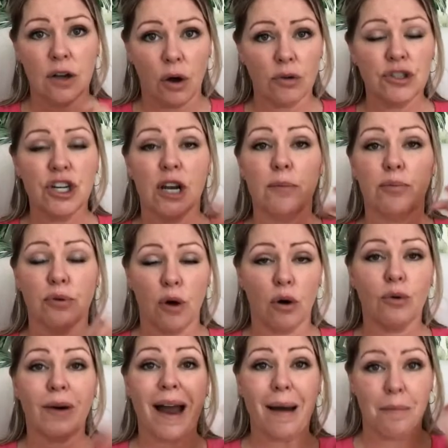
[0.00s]
coaching
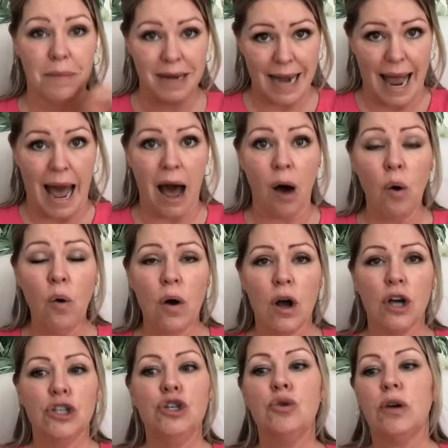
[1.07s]
program now,
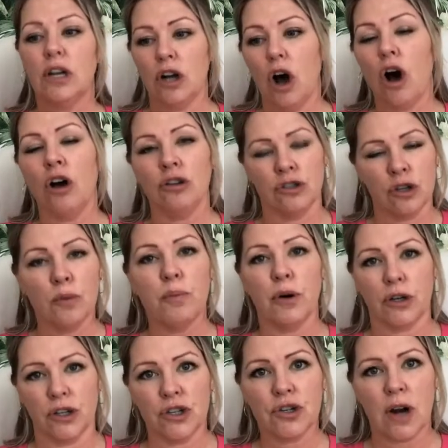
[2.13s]
you can also
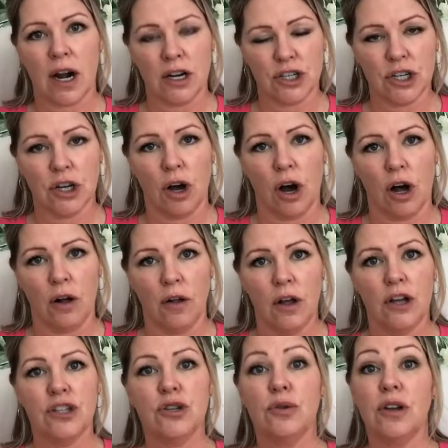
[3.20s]
book a strategy call.
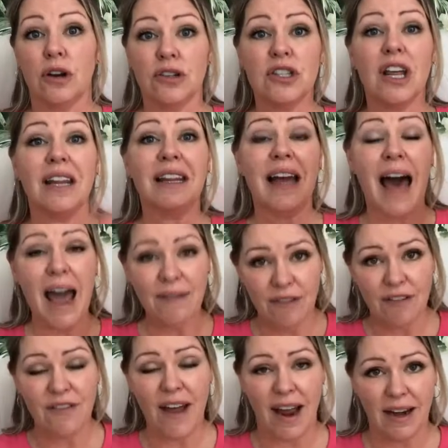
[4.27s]
So there's the live
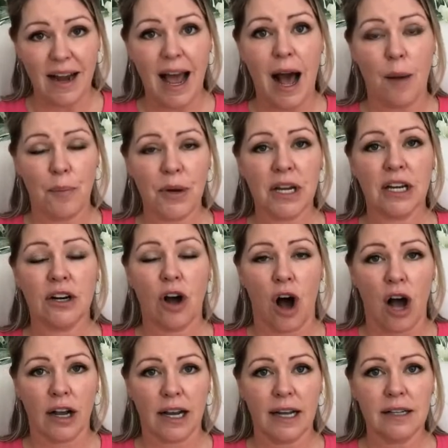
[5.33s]
event happening in
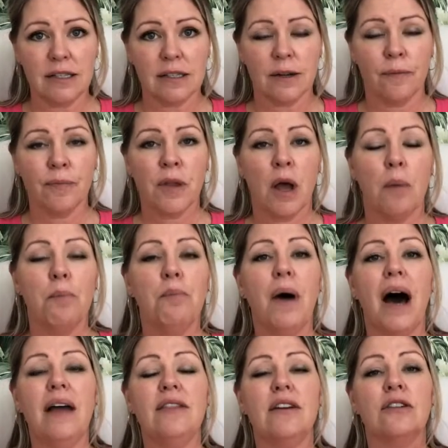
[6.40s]
August,
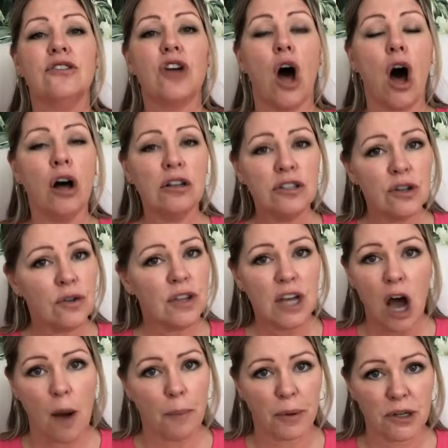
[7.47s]
but there's also the
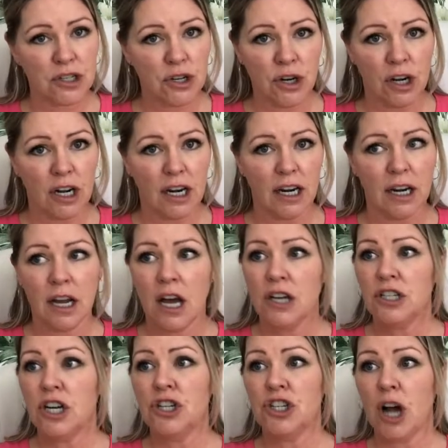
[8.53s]
opportunity
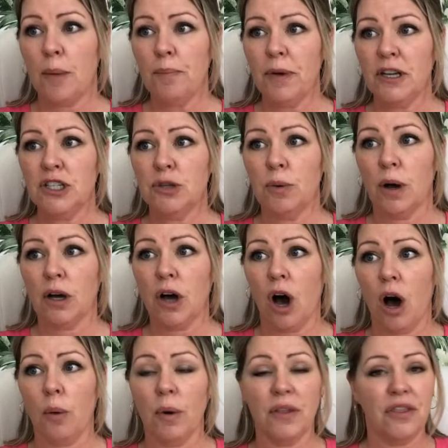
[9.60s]
to jump into a
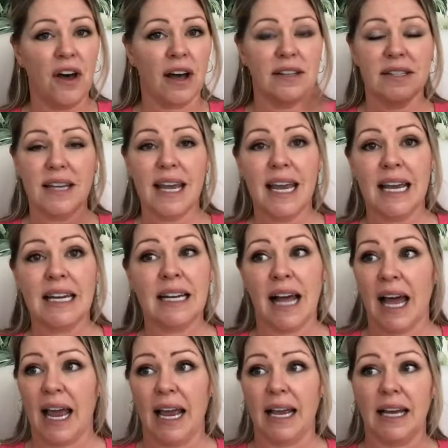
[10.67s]
call with us in
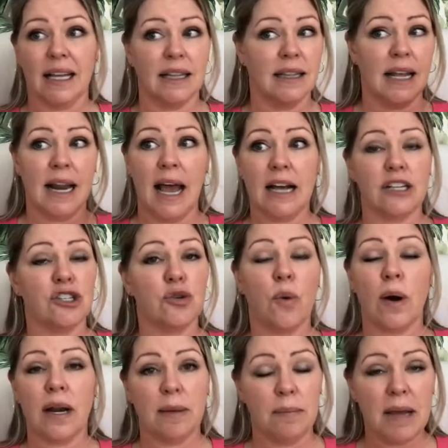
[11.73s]
like the next
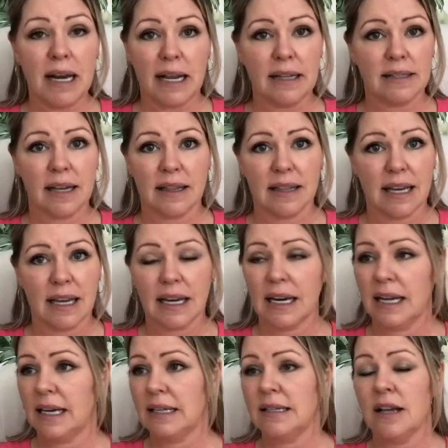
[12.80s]
20 minutes, I think it
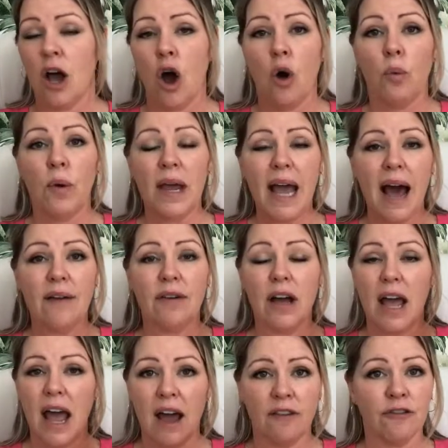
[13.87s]
is. We have
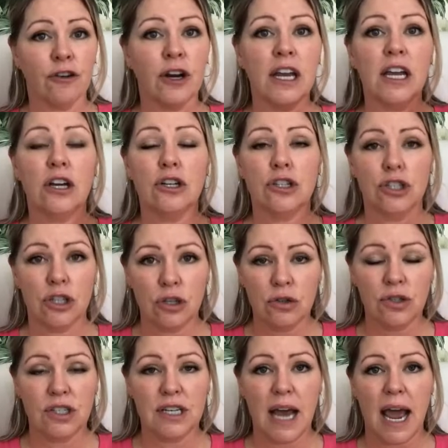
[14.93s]
every
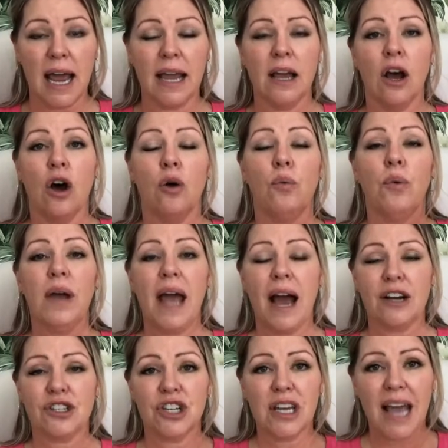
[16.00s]
Tuesday we
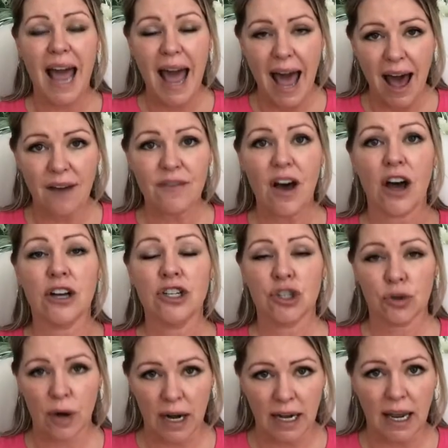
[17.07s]
actually have a
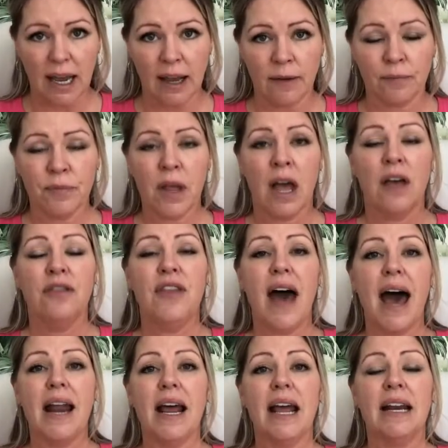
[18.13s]
training
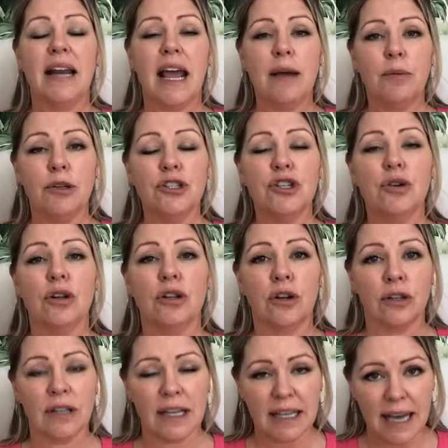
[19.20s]
that enables you to
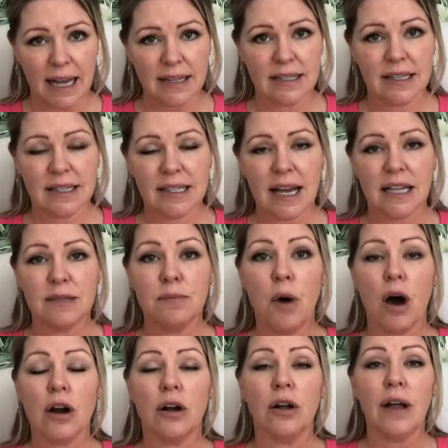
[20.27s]
learn the Get Success
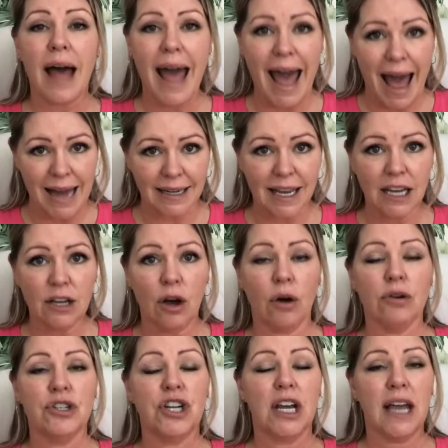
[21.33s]
model and get
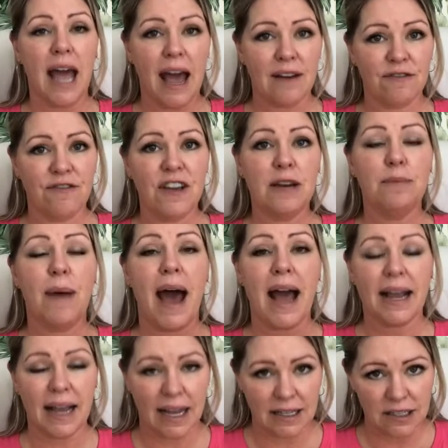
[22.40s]
coaching and
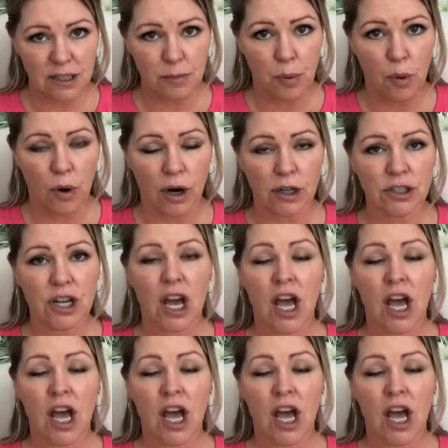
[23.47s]
feedback and support